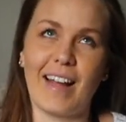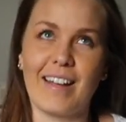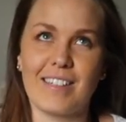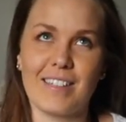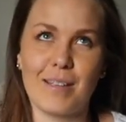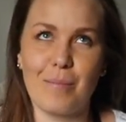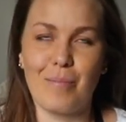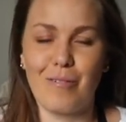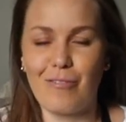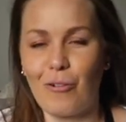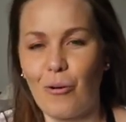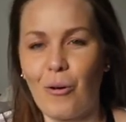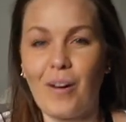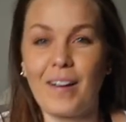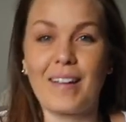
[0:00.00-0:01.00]
as I said
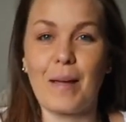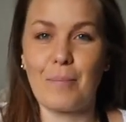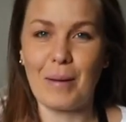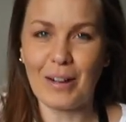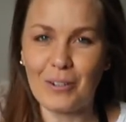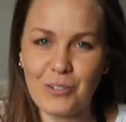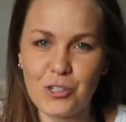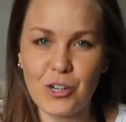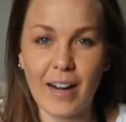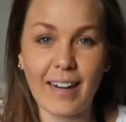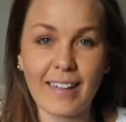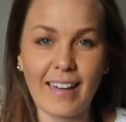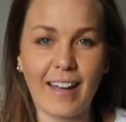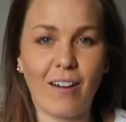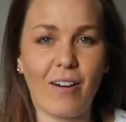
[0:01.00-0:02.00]
before, get back on track
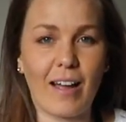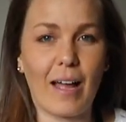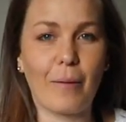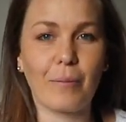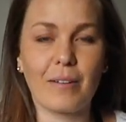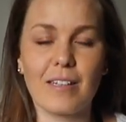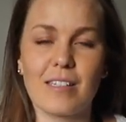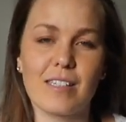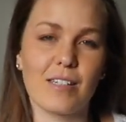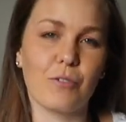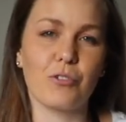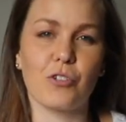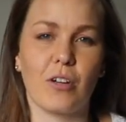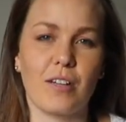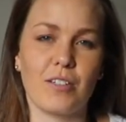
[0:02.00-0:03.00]
now. I am gonna still
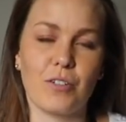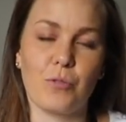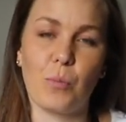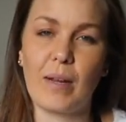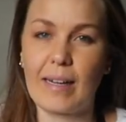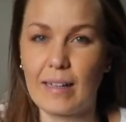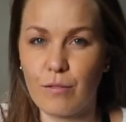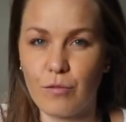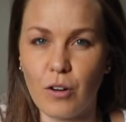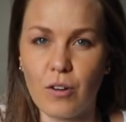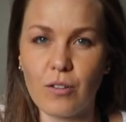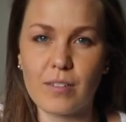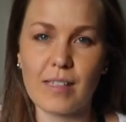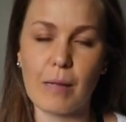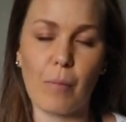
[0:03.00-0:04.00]
try and do weekly
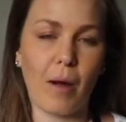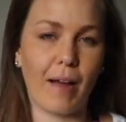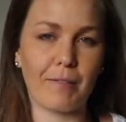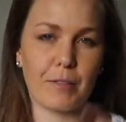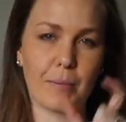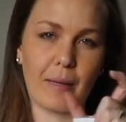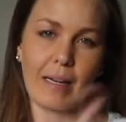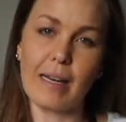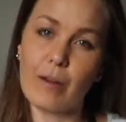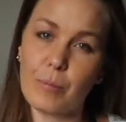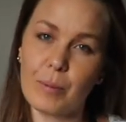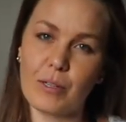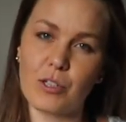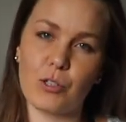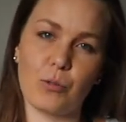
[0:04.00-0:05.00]
vlogs. They might have to be a little
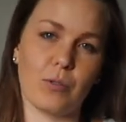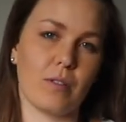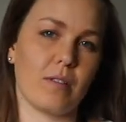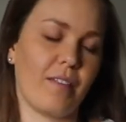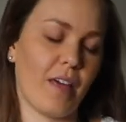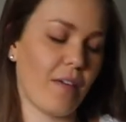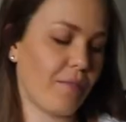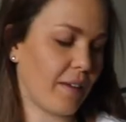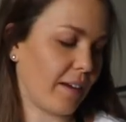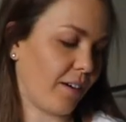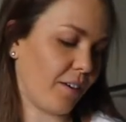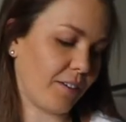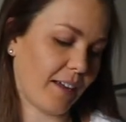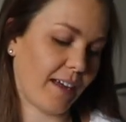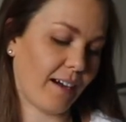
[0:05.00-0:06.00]
bit shorter than they
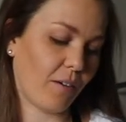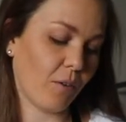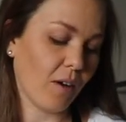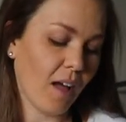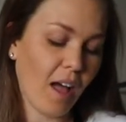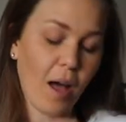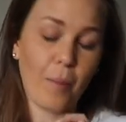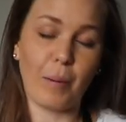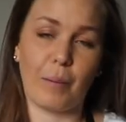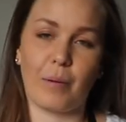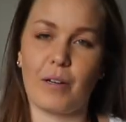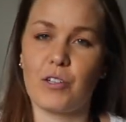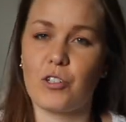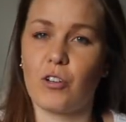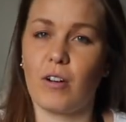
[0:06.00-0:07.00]
are now, but I'm
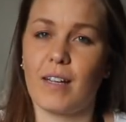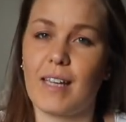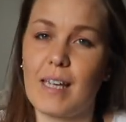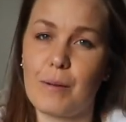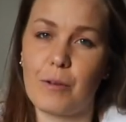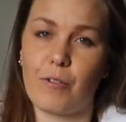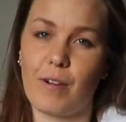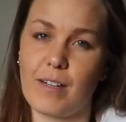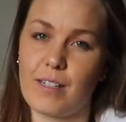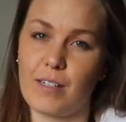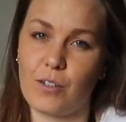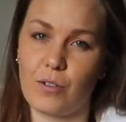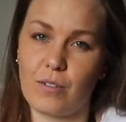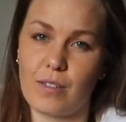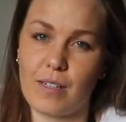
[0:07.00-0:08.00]
gonna try and keep creating
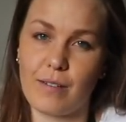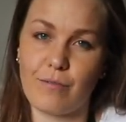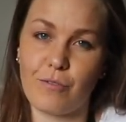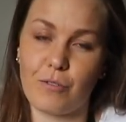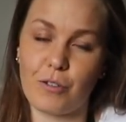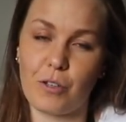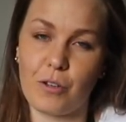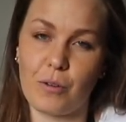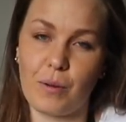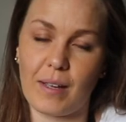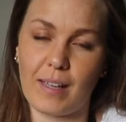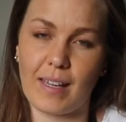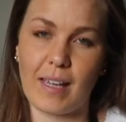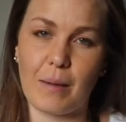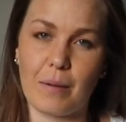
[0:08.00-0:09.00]
content for you
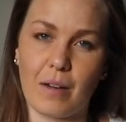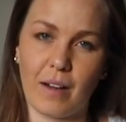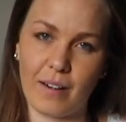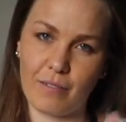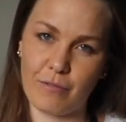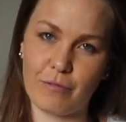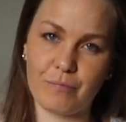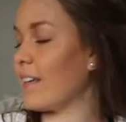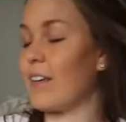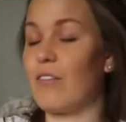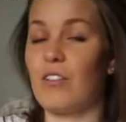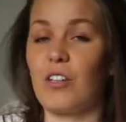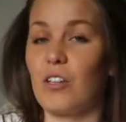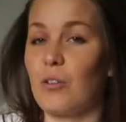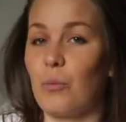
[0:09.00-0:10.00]
and keep kind of
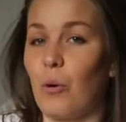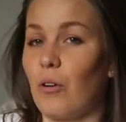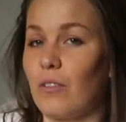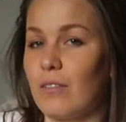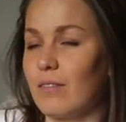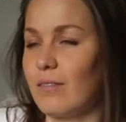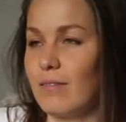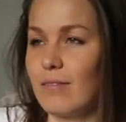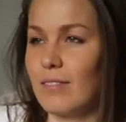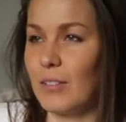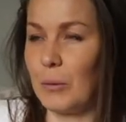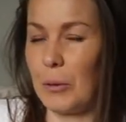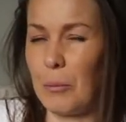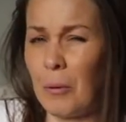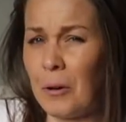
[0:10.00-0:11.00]
giving you what you
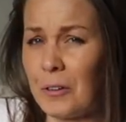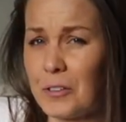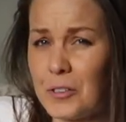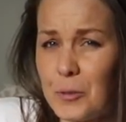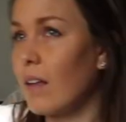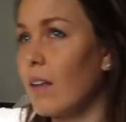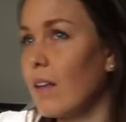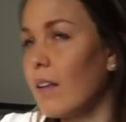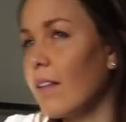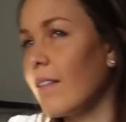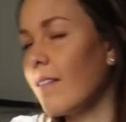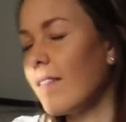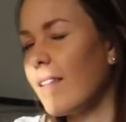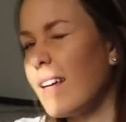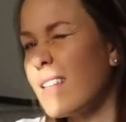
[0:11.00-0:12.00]
wanna watch.
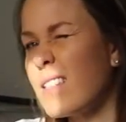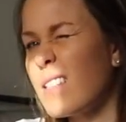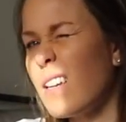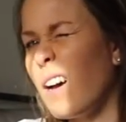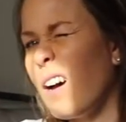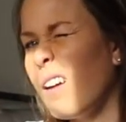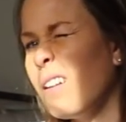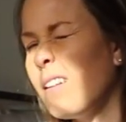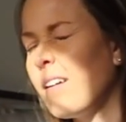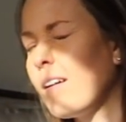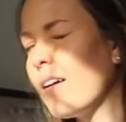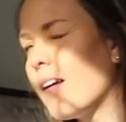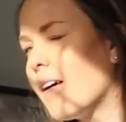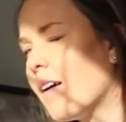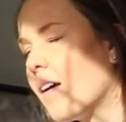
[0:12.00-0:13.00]
That sun,
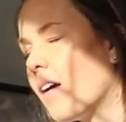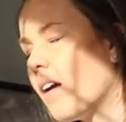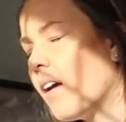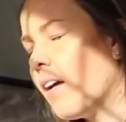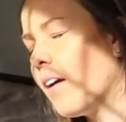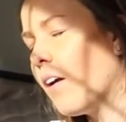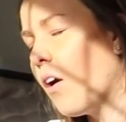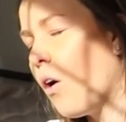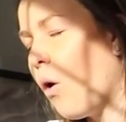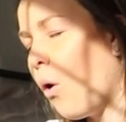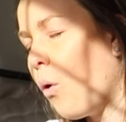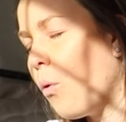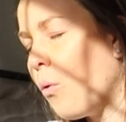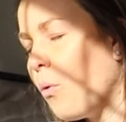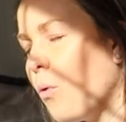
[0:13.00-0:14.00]

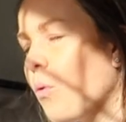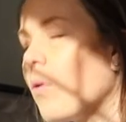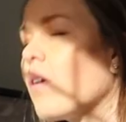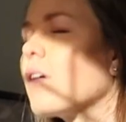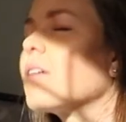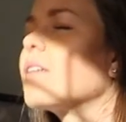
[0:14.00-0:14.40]
whoo!